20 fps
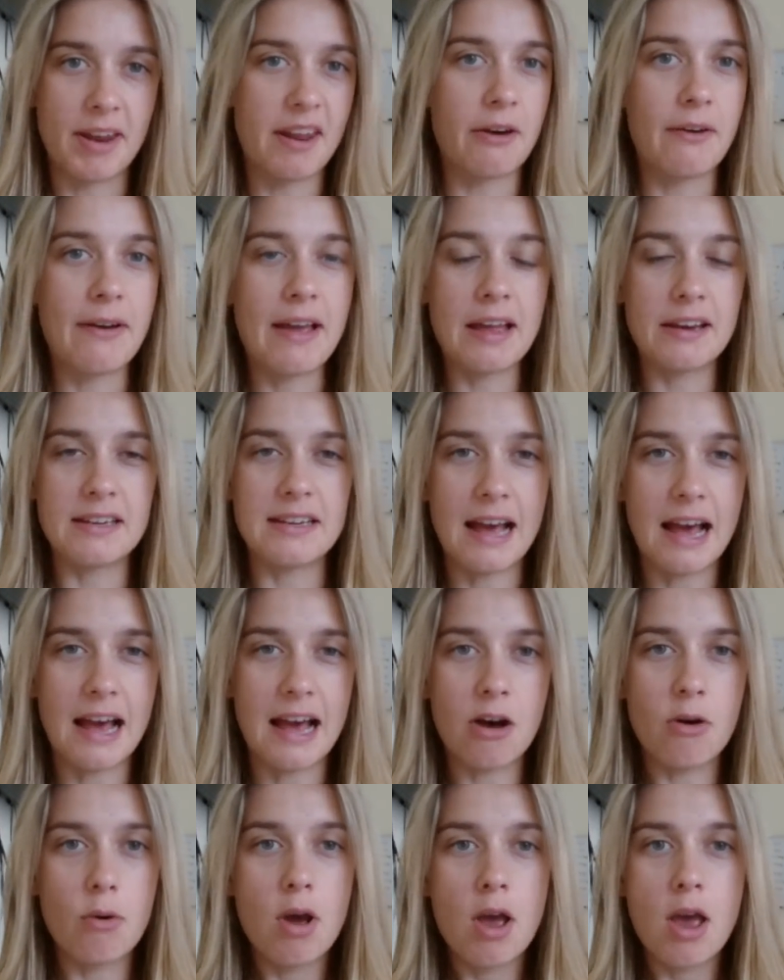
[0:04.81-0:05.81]
Now, Eddie
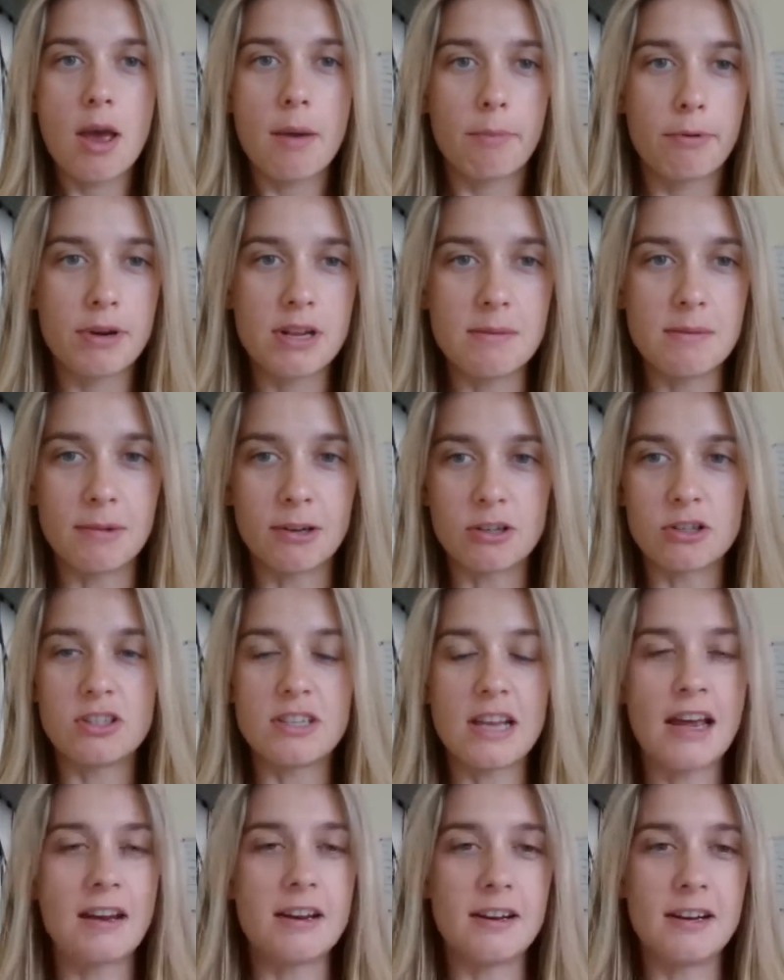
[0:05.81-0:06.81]
Howe pretty much
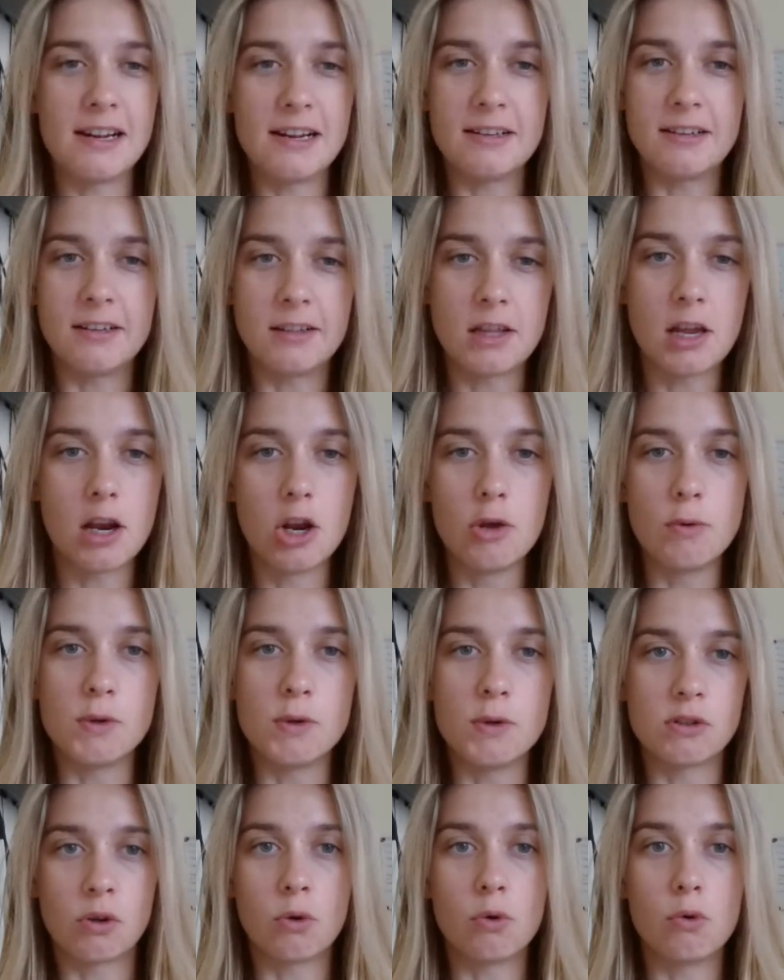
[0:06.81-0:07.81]
said and hinted that
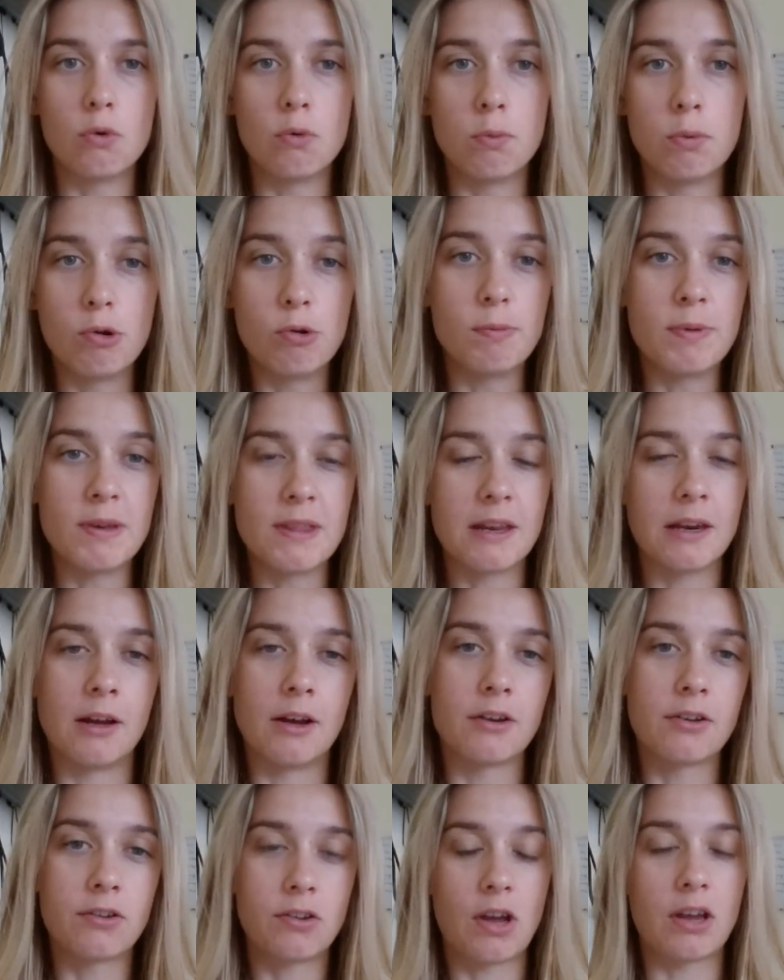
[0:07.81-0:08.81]
Lewis Hall will be the
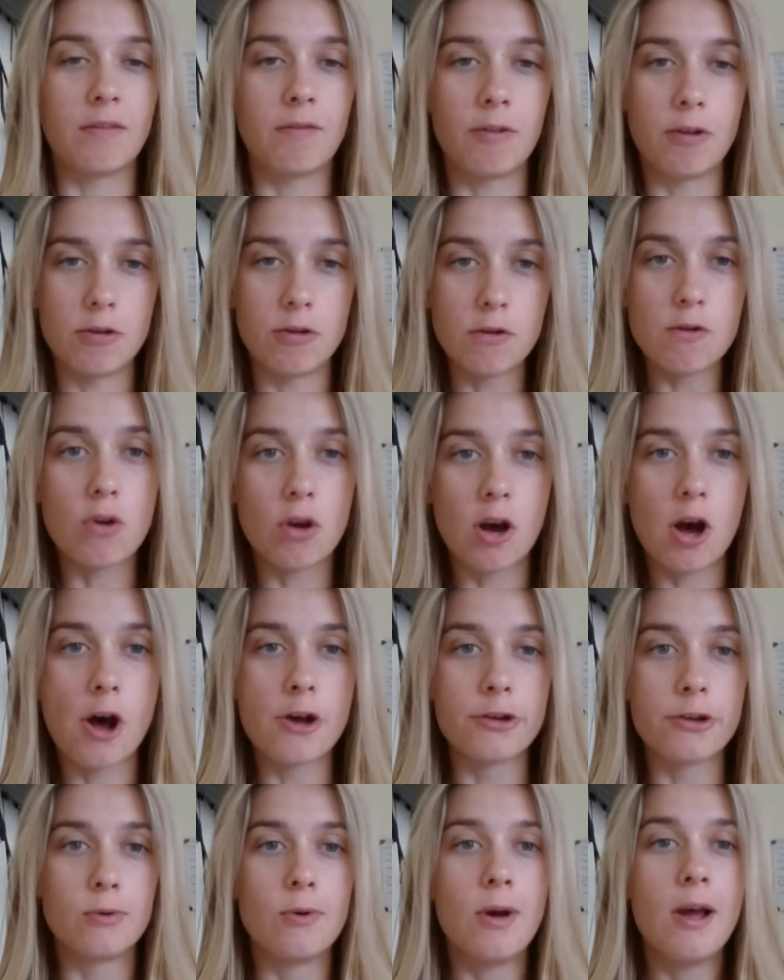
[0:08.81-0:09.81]
last signing for
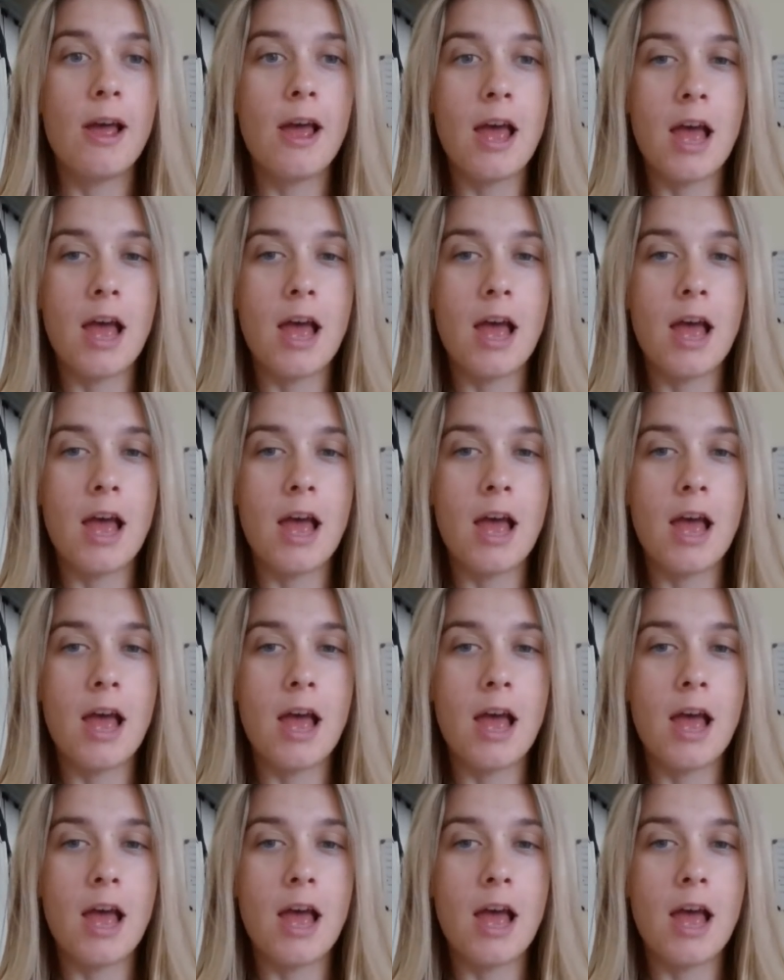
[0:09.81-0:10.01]
Newcastle.